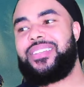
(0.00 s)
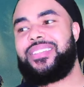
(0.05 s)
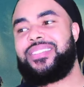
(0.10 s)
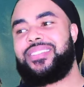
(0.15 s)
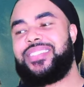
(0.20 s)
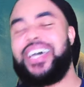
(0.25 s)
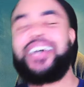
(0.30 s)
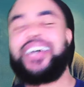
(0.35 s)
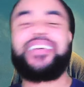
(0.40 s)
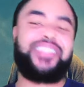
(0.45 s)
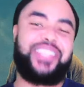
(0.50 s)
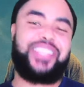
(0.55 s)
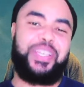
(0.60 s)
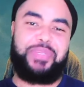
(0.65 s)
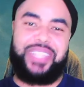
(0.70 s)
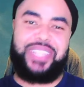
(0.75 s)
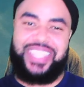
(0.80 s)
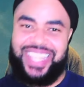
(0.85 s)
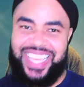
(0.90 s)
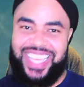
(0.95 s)
does some
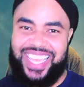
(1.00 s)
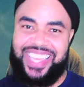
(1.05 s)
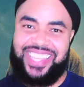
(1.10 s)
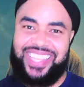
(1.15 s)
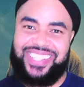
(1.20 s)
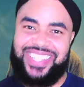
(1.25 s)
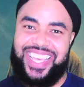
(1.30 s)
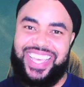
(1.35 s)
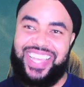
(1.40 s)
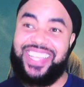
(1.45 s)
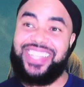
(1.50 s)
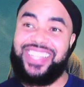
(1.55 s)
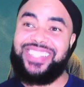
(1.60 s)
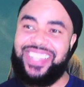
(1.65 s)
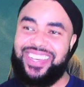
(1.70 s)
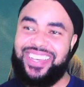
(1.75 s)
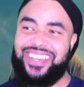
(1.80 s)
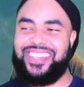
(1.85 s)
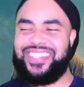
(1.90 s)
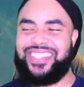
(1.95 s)
of the things that he
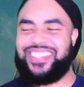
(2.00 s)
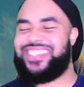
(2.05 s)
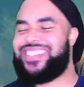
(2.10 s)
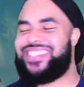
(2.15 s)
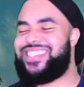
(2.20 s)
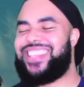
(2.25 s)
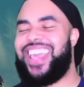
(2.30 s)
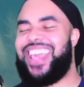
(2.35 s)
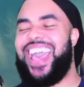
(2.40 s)
does.